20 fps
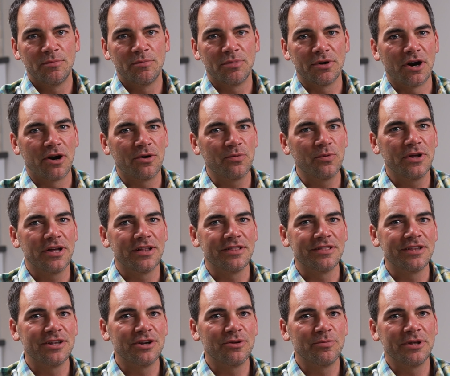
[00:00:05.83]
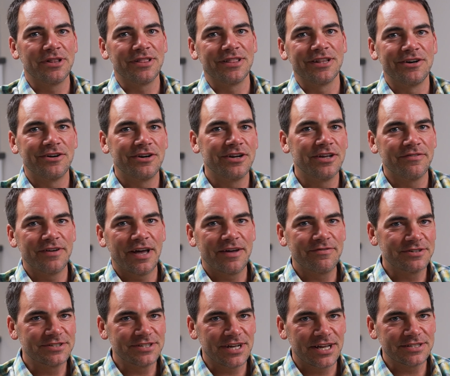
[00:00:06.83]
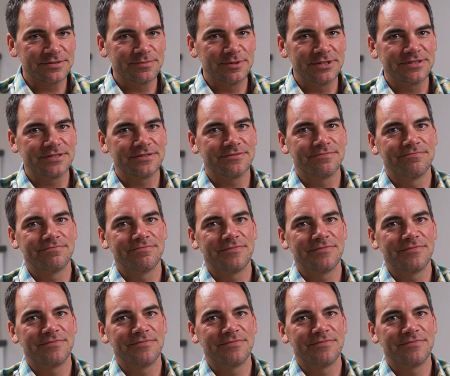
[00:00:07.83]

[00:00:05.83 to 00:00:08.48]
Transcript: But aren't we a little bit leery of advertisements?